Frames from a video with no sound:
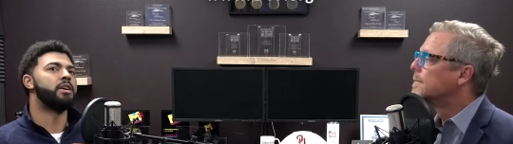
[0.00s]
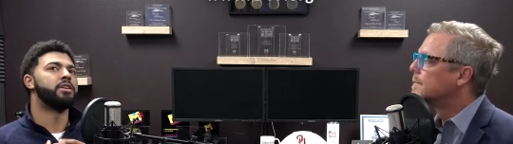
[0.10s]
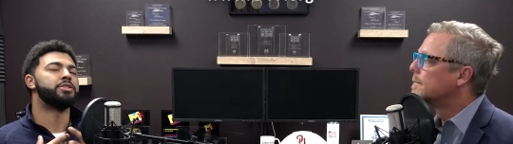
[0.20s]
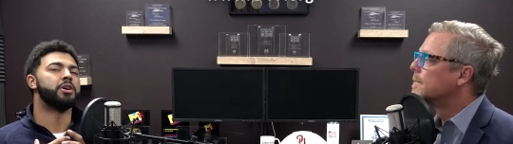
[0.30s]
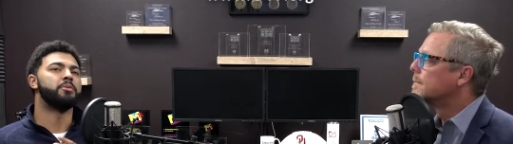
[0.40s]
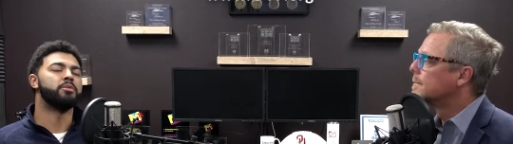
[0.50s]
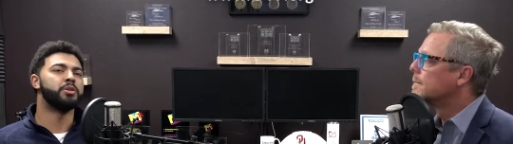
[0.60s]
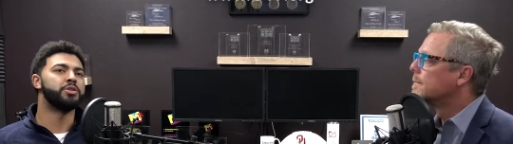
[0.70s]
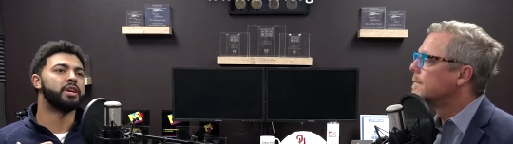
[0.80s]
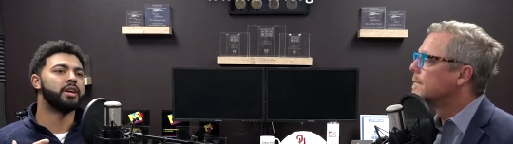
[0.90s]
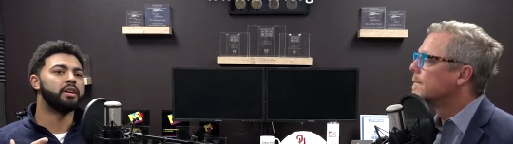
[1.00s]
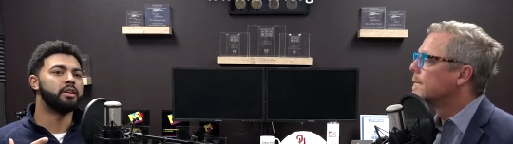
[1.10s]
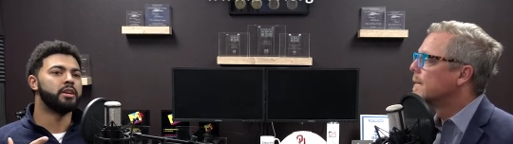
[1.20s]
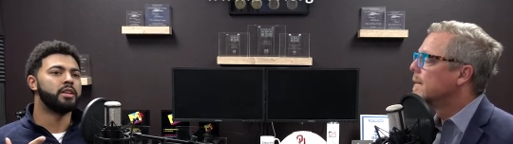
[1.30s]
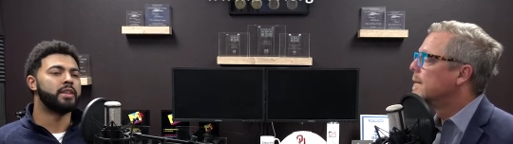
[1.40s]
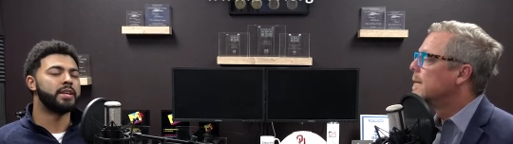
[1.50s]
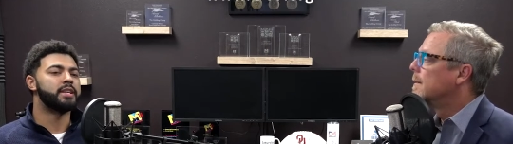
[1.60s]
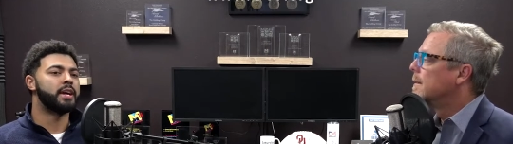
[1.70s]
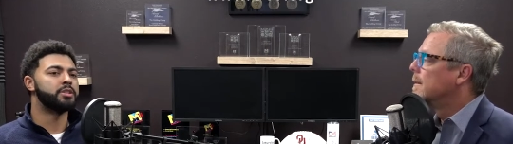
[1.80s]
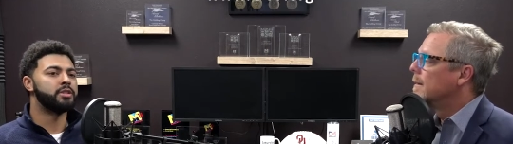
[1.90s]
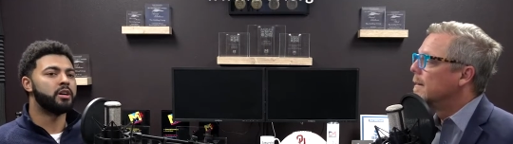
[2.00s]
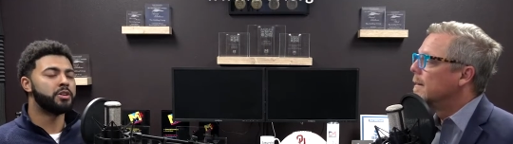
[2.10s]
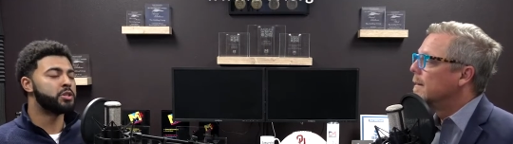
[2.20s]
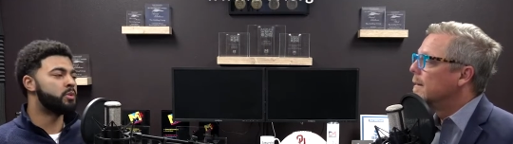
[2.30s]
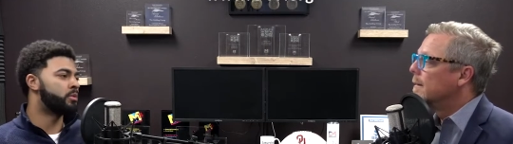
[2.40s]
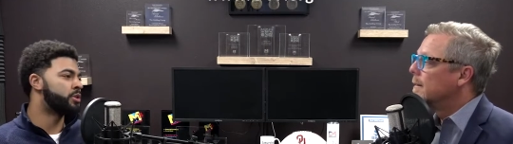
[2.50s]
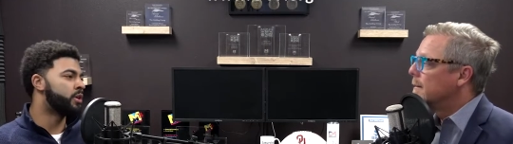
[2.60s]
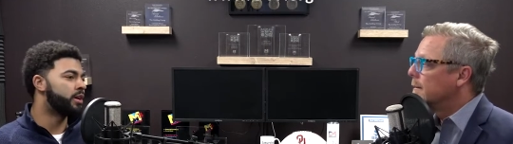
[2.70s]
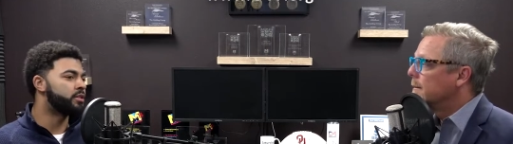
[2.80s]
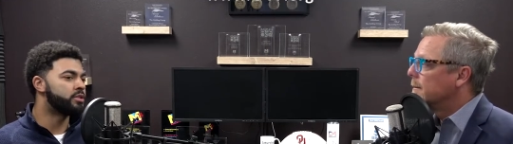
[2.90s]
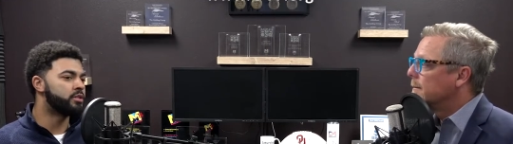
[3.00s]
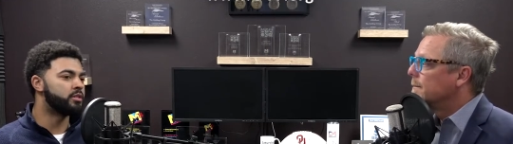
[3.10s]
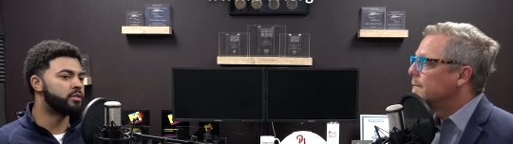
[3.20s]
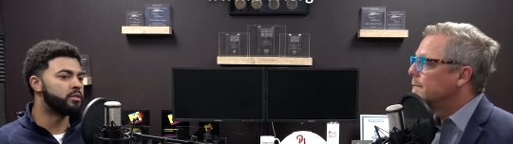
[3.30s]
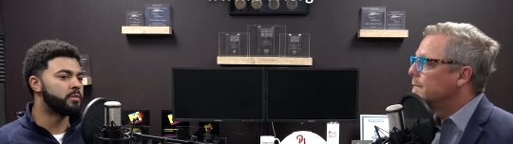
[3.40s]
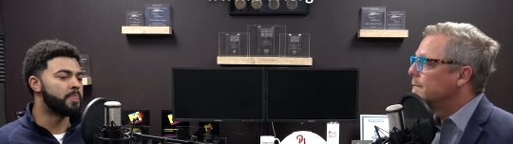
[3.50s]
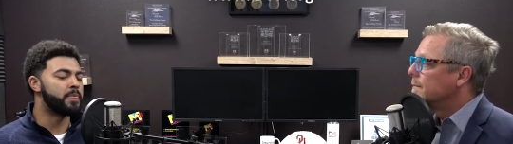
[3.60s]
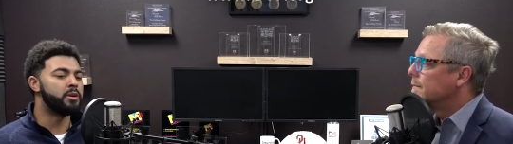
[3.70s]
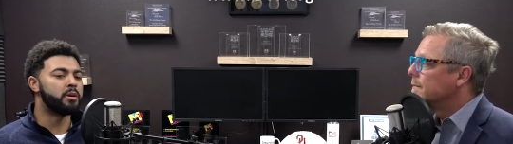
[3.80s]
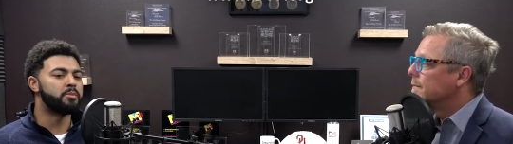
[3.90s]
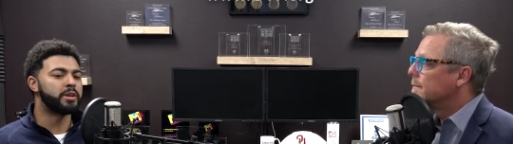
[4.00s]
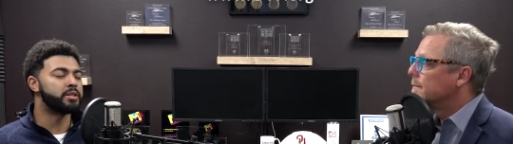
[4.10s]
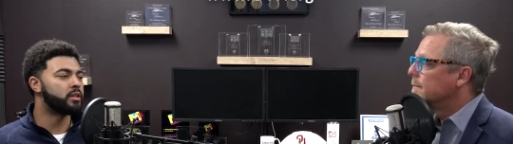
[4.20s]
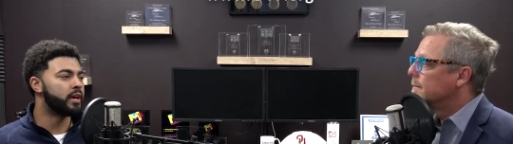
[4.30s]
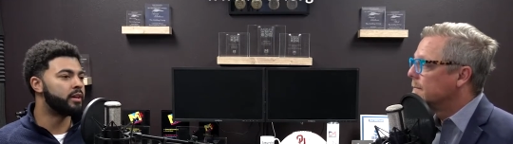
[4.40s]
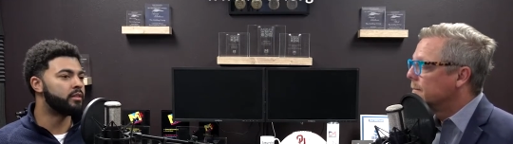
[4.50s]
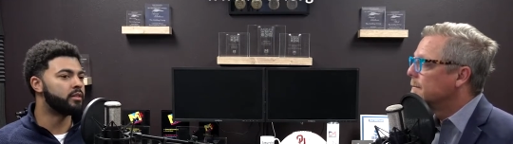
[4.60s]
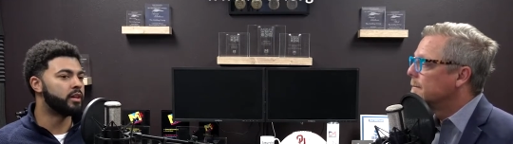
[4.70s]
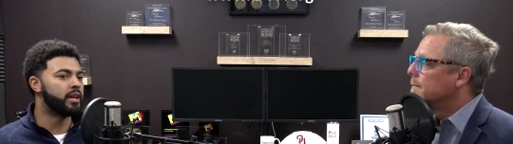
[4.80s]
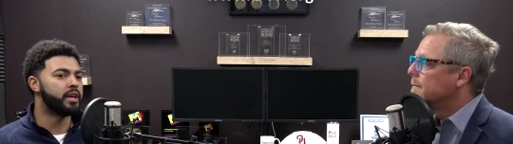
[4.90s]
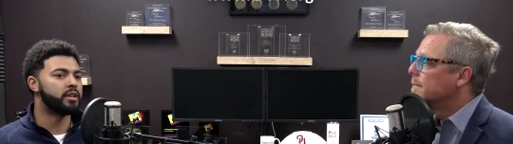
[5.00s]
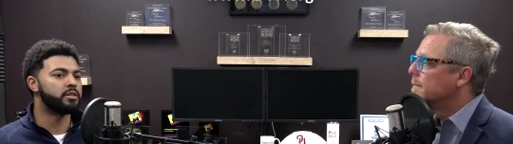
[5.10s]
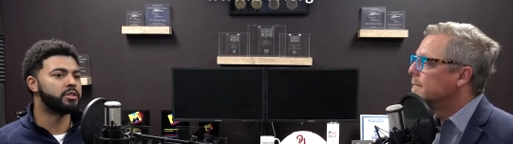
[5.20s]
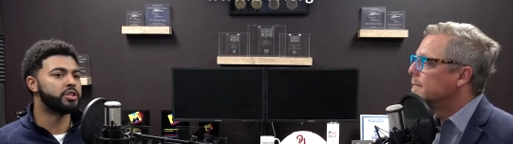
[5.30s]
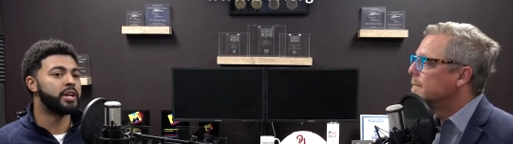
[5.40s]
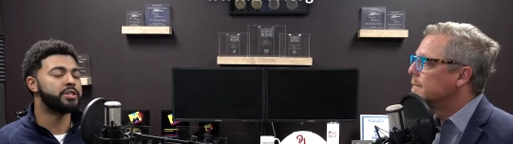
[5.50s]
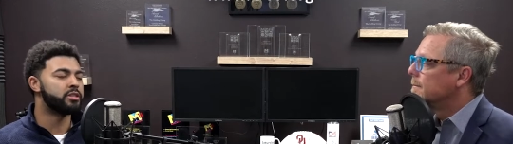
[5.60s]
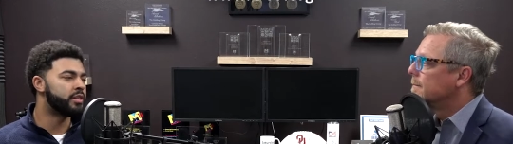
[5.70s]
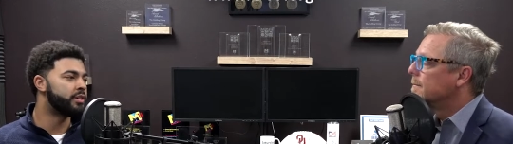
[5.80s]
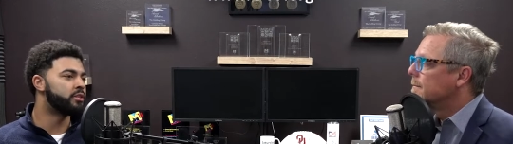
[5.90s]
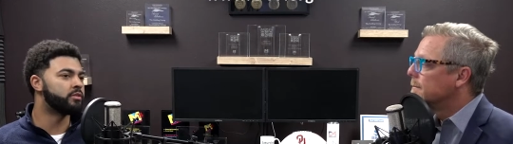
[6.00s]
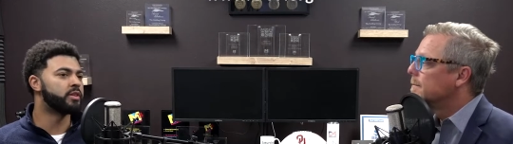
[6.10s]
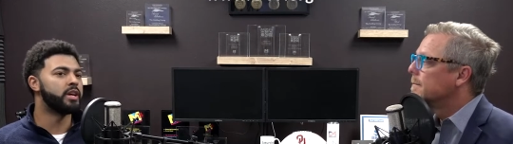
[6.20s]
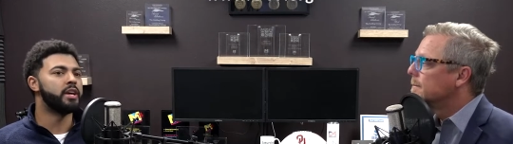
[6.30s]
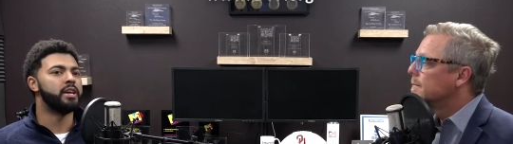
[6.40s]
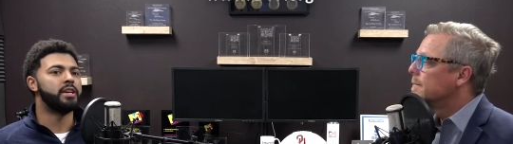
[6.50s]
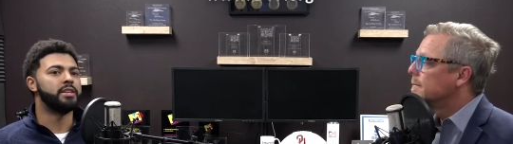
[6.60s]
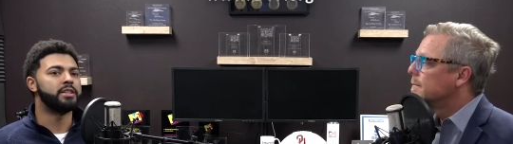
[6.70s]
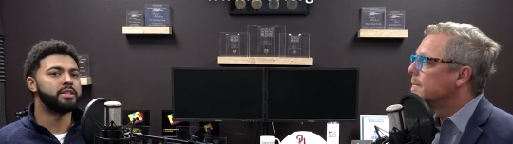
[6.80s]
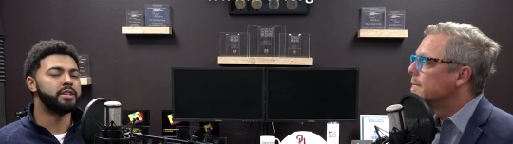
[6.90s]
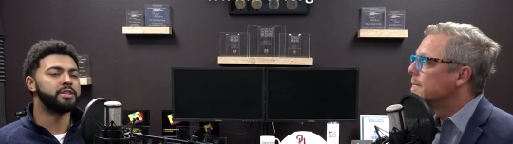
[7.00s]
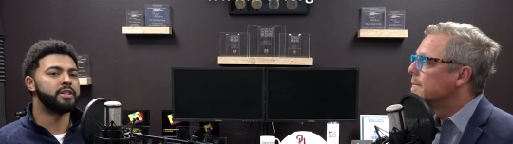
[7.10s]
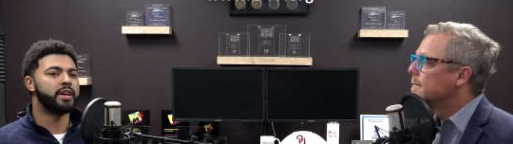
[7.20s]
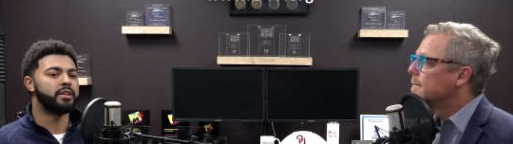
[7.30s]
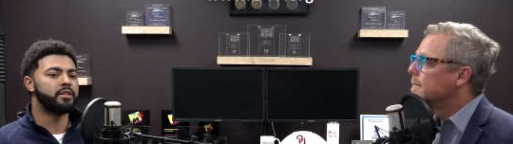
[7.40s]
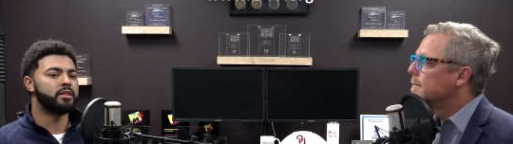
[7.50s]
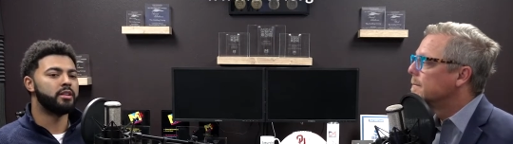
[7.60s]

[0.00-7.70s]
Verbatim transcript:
Speaker 1: so blue jay that's actually also what we're trying to you know bring to light and change the narrative in the sense that